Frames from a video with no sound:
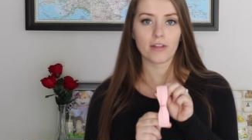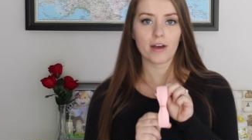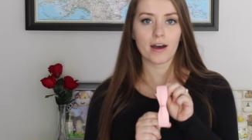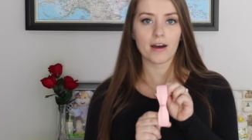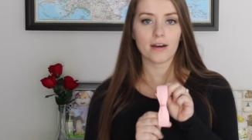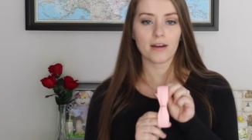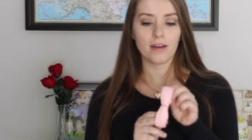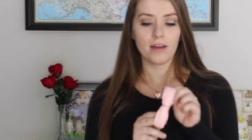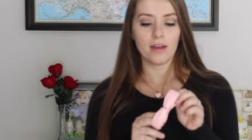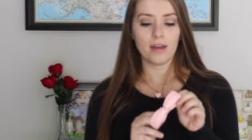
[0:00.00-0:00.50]

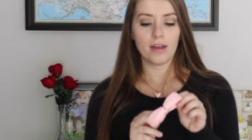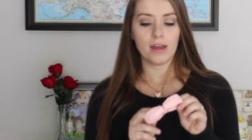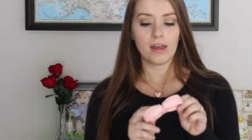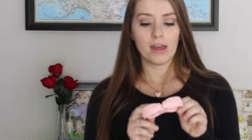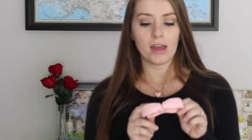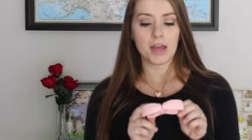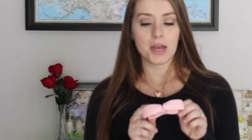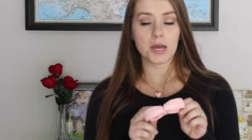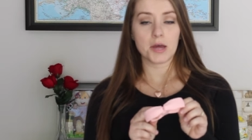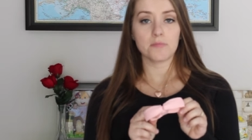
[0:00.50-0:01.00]
that,
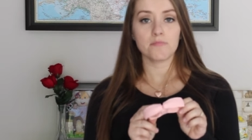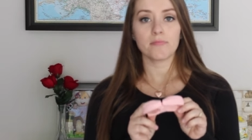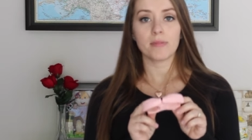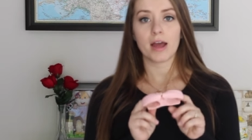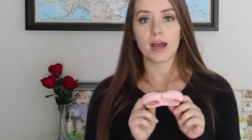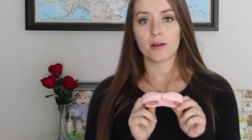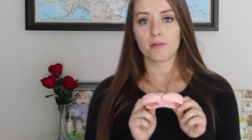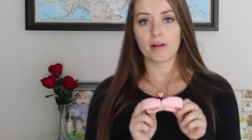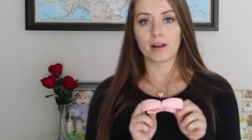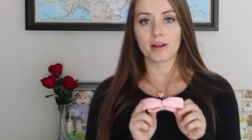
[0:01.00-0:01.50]
and
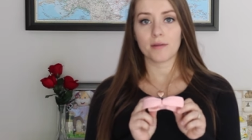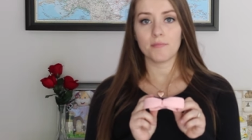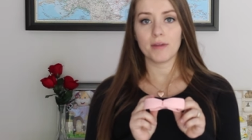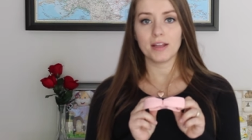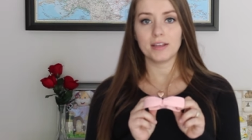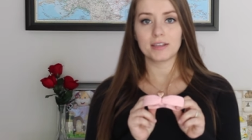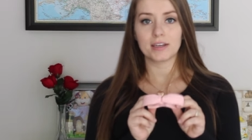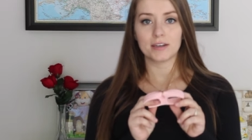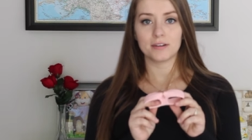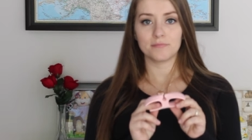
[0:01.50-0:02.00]
I
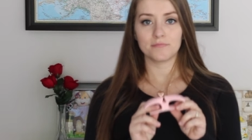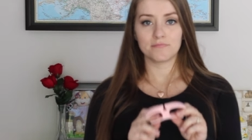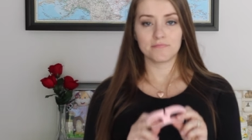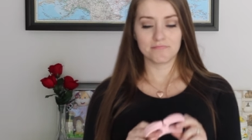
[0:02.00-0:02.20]
recommend it.